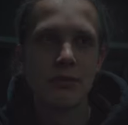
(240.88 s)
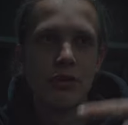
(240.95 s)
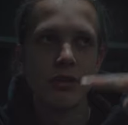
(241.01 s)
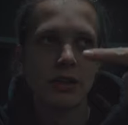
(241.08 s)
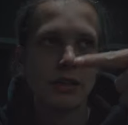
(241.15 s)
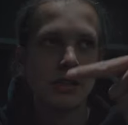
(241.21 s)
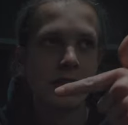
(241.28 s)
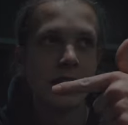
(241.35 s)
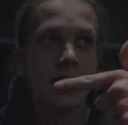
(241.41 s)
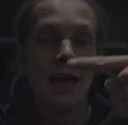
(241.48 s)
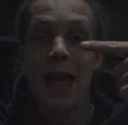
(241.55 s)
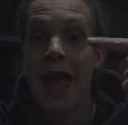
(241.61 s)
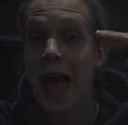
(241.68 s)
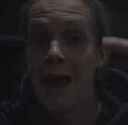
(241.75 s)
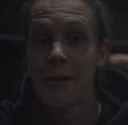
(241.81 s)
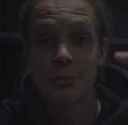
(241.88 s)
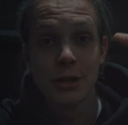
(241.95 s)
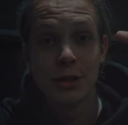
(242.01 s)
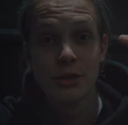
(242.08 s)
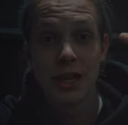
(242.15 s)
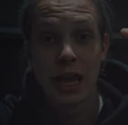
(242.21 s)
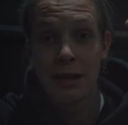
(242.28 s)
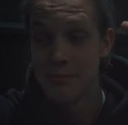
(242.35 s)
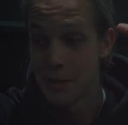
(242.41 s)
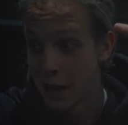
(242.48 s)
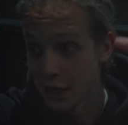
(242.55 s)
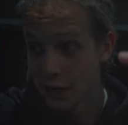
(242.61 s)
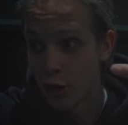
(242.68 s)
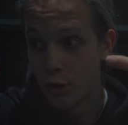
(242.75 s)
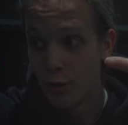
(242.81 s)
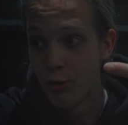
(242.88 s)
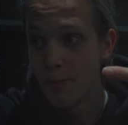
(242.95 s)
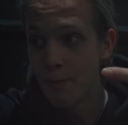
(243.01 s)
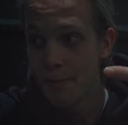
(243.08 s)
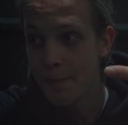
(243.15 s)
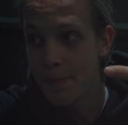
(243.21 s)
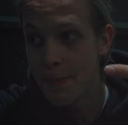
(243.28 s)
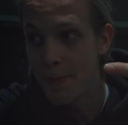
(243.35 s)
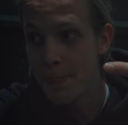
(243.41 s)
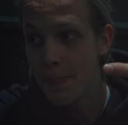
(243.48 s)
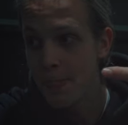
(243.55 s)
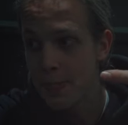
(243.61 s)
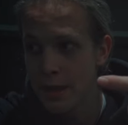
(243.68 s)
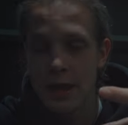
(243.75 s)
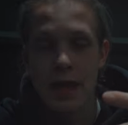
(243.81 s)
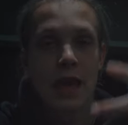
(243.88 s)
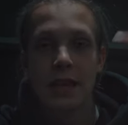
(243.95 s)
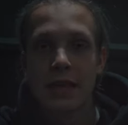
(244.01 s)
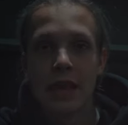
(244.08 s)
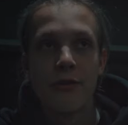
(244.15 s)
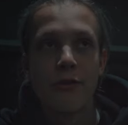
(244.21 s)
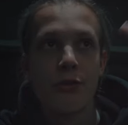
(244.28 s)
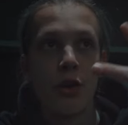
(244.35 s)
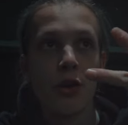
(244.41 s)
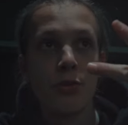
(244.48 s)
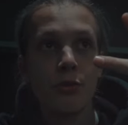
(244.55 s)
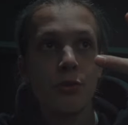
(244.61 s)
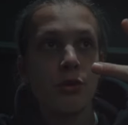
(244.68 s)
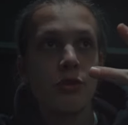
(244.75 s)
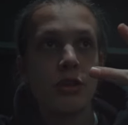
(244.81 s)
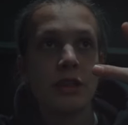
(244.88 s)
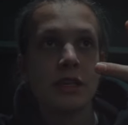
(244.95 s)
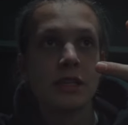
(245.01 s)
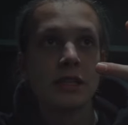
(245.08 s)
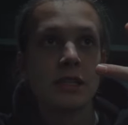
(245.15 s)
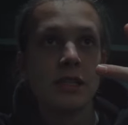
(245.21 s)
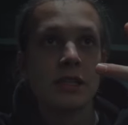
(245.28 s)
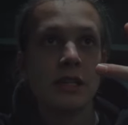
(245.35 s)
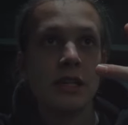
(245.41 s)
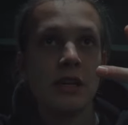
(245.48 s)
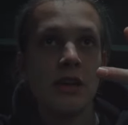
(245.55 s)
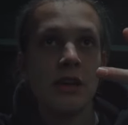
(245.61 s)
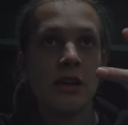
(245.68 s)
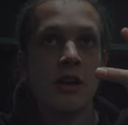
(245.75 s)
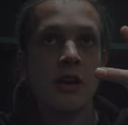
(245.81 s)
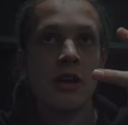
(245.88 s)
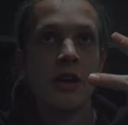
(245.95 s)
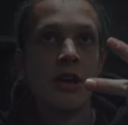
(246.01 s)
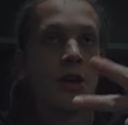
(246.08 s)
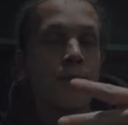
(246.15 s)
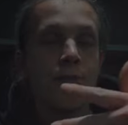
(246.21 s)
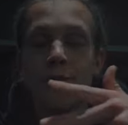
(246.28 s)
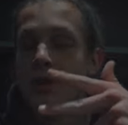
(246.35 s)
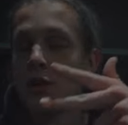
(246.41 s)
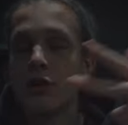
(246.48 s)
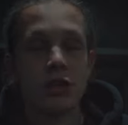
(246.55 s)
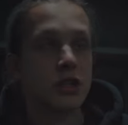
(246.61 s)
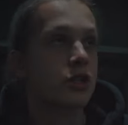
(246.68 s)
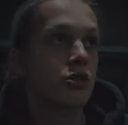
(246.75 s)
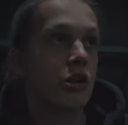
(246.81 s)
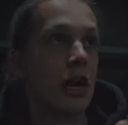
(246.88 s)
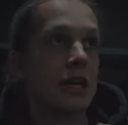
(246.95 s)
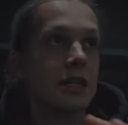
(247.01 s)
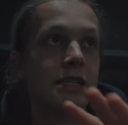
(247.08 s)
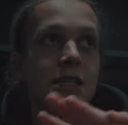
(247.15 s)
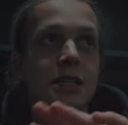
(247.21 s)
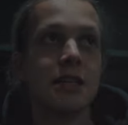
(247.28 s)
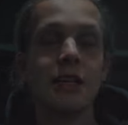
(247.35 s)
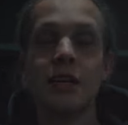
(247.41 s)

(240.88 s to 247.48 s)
mood is happy to get back home. And then third mood is pure stress.